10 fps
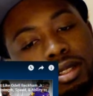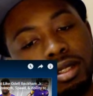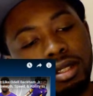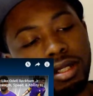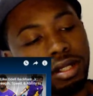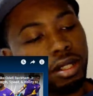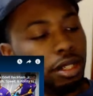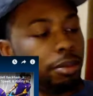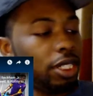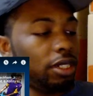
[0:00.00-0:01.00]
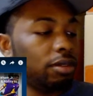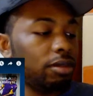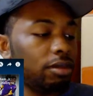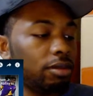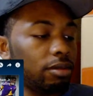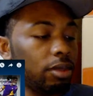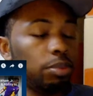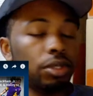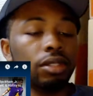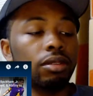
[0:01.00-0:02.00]
Oh man, we
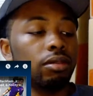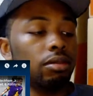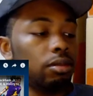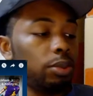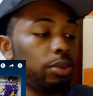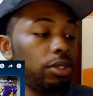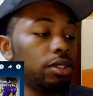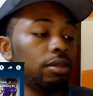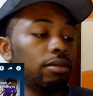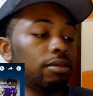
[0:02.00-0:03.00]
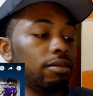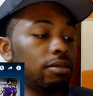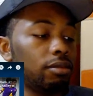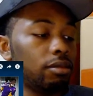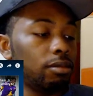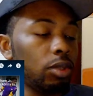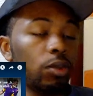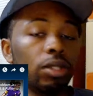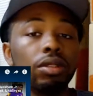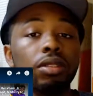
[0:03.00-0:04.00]
pushing. But we're
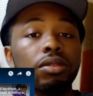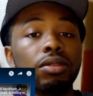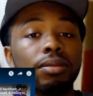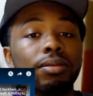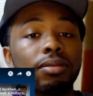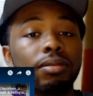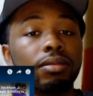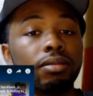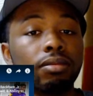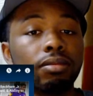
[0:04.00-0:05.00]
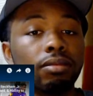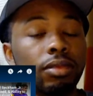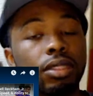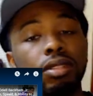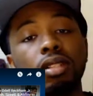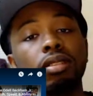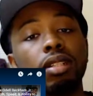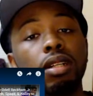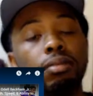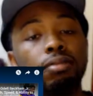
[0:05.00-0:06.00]
going to get through. Until next
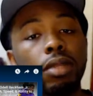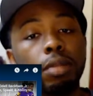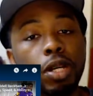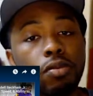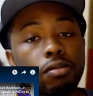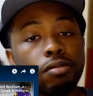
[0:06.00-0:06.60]
time, I'm out.